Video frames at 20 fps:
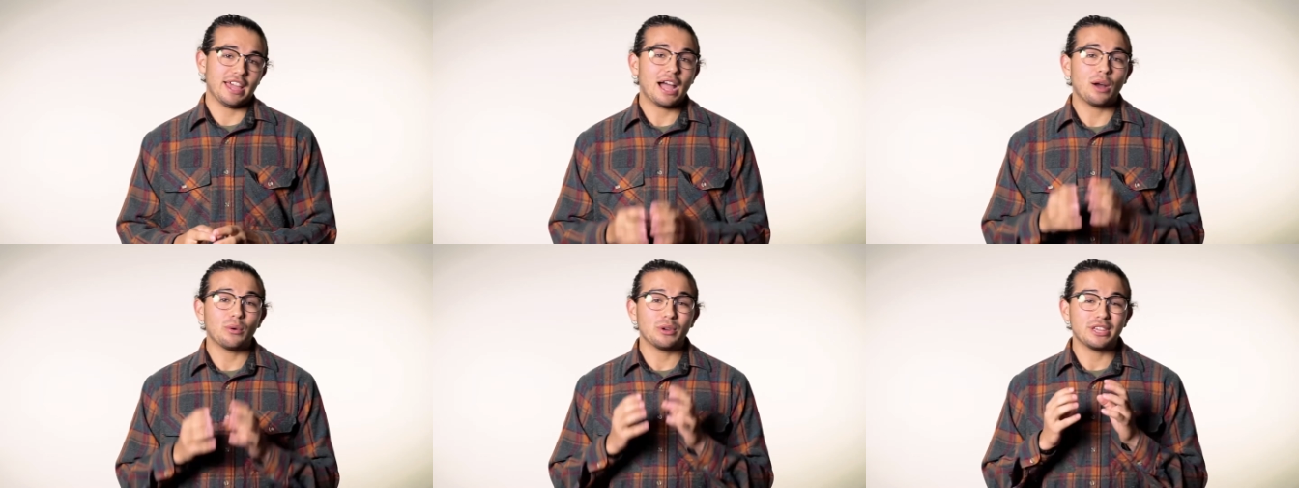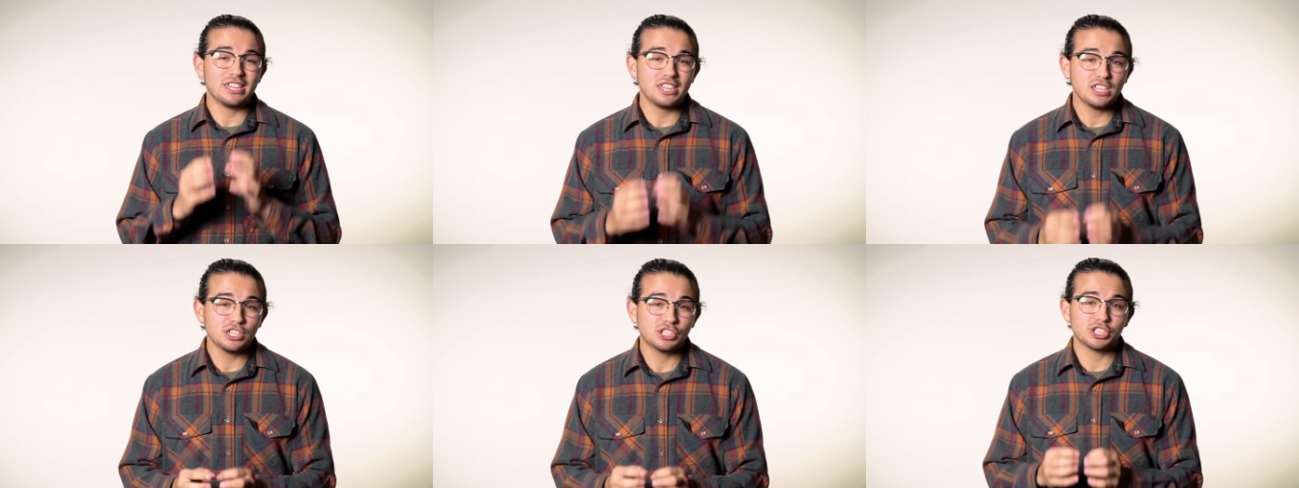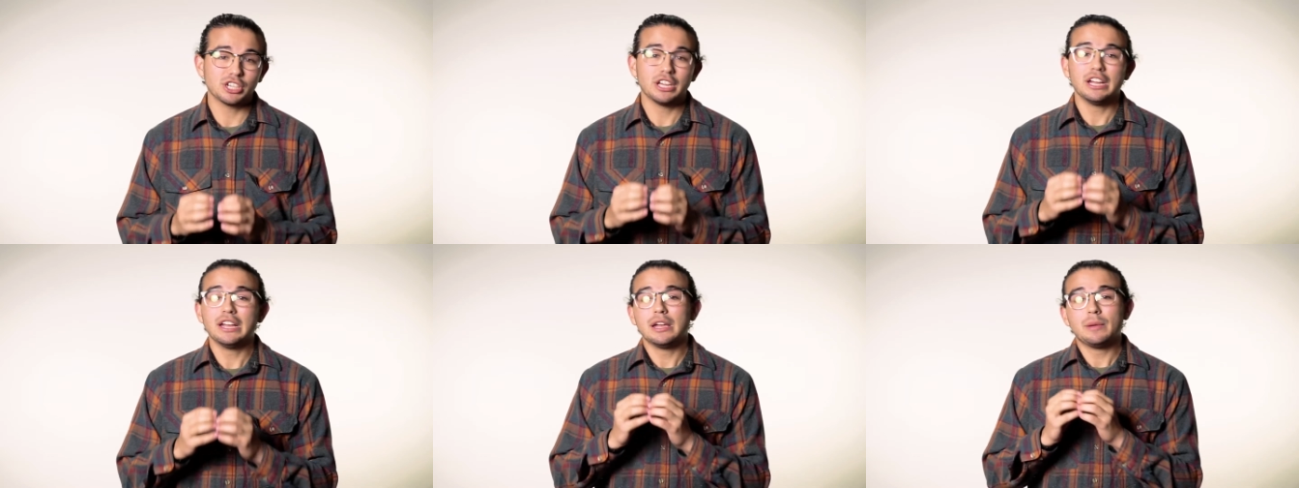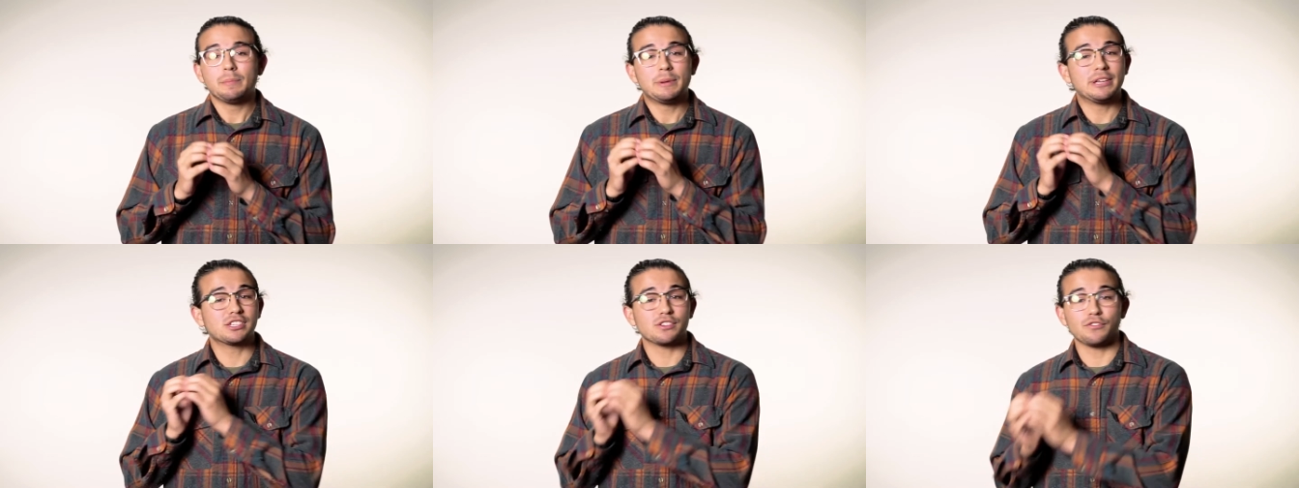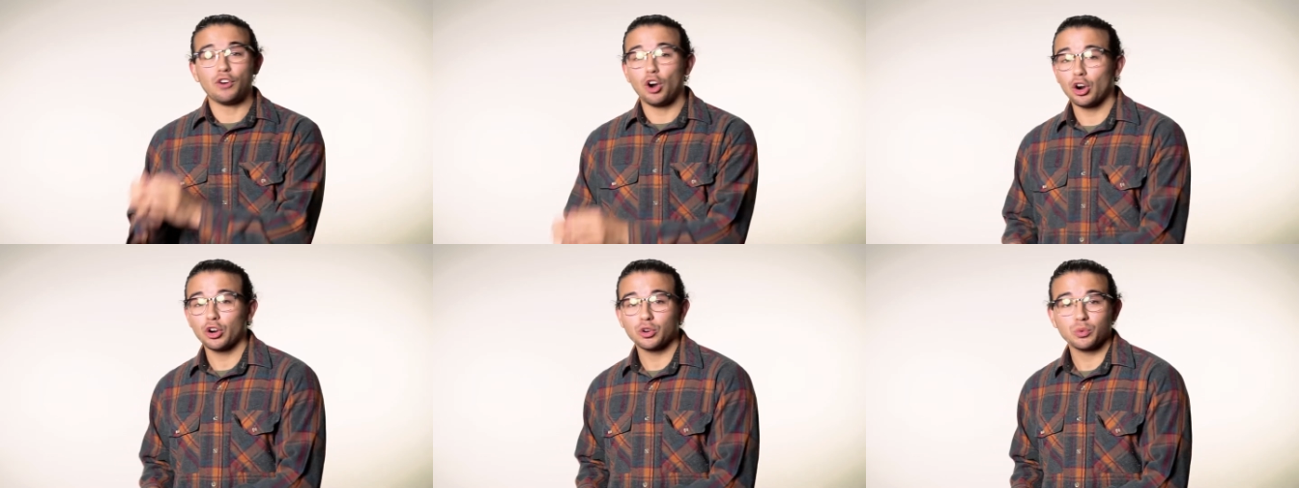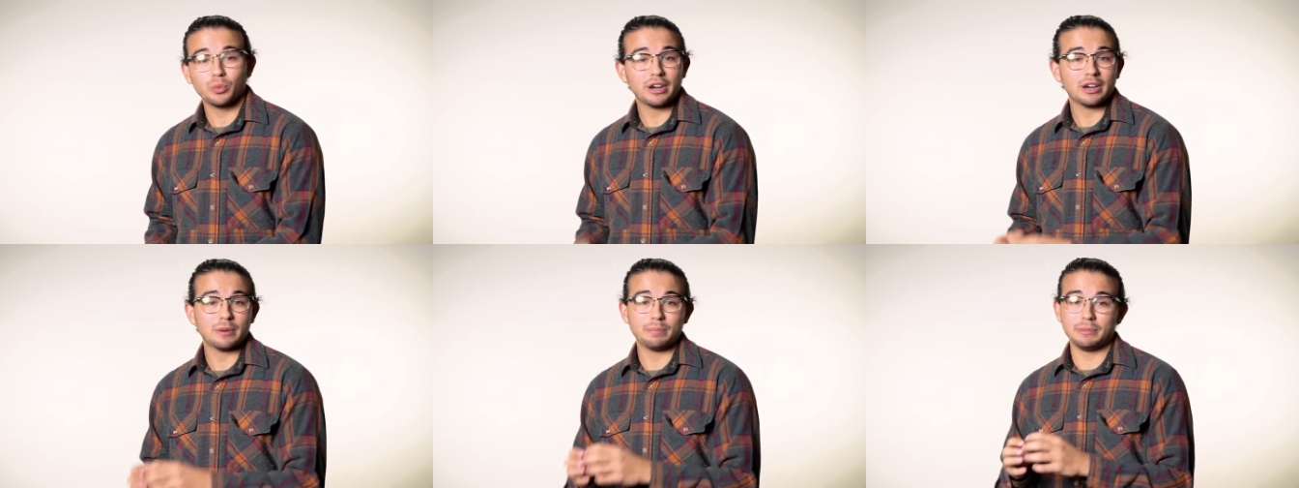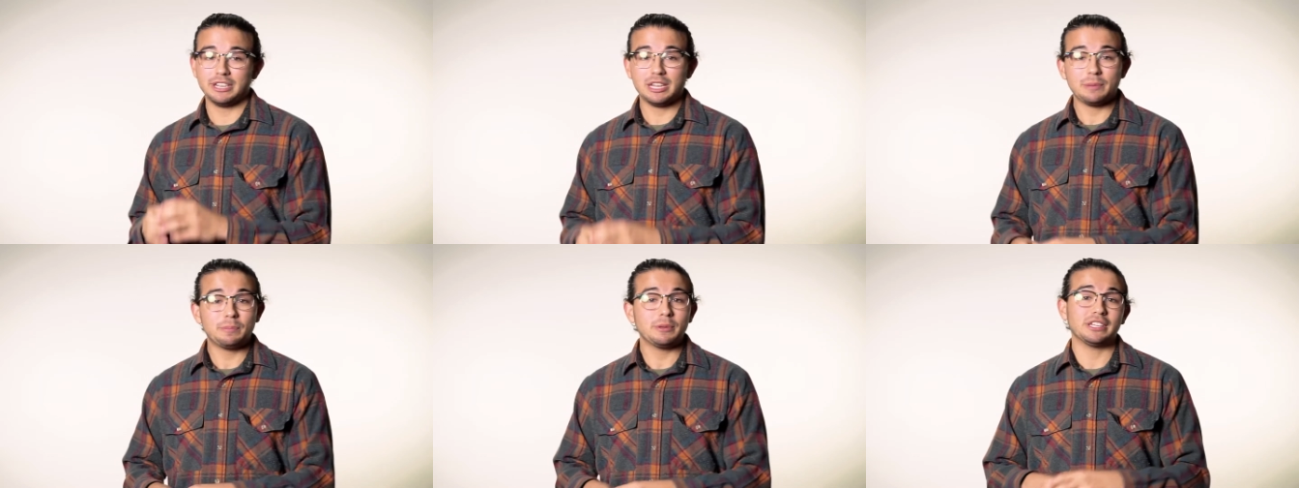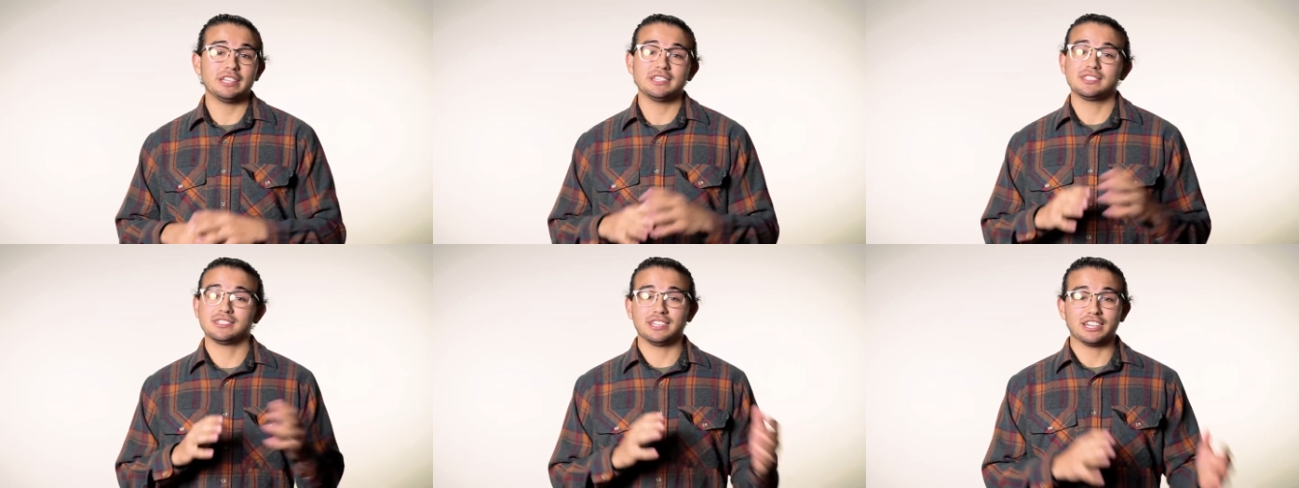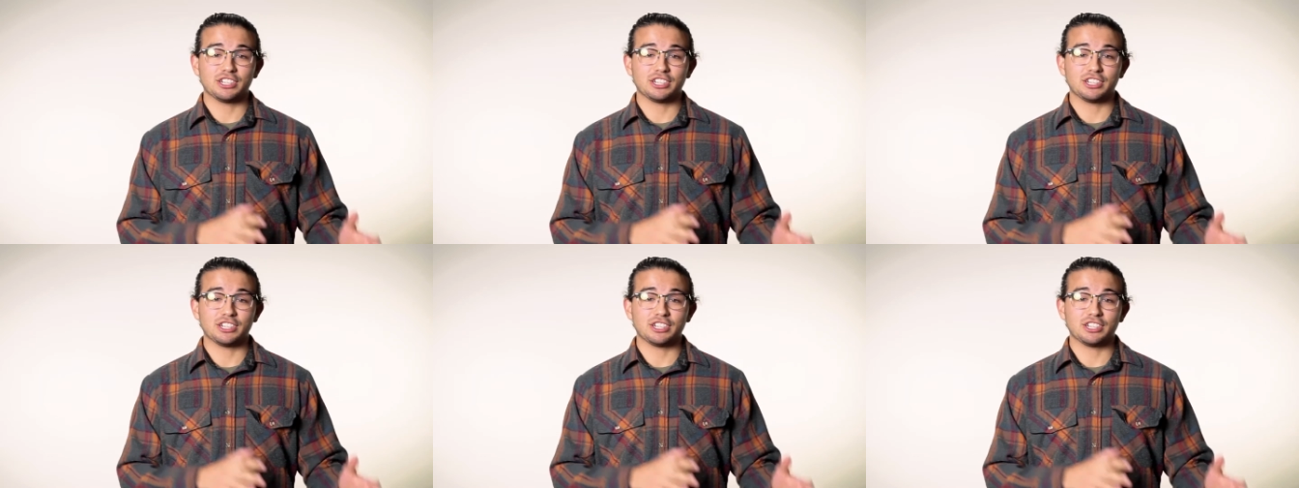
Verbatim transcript: how each piece of hardware manipulates